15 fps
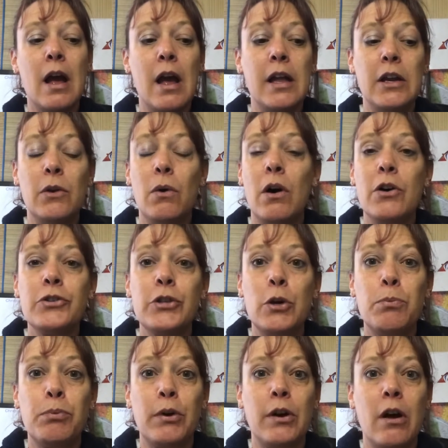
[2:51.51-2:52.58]
and it'll
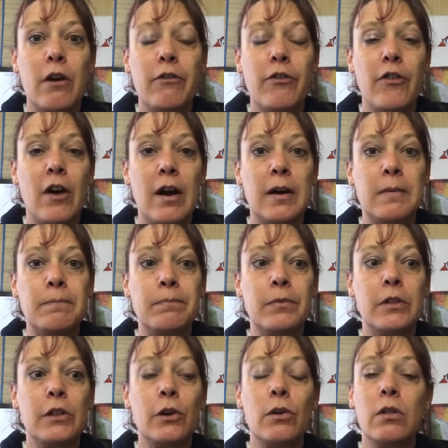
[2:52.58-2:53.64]
also print off
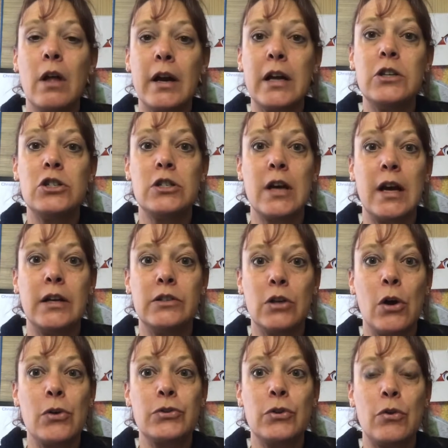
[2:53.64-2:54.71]
little luggage tags
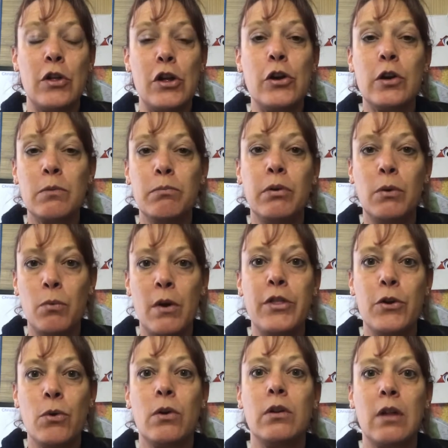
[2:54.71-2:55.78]
also that you can put
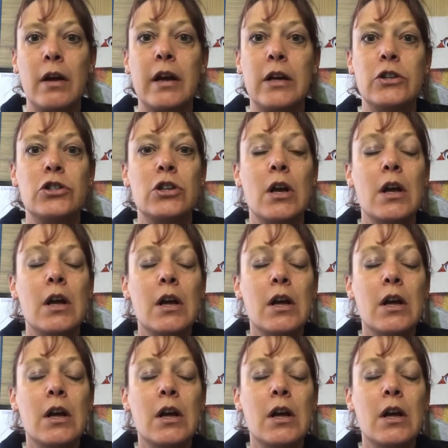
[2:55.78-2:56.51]
with your luggage.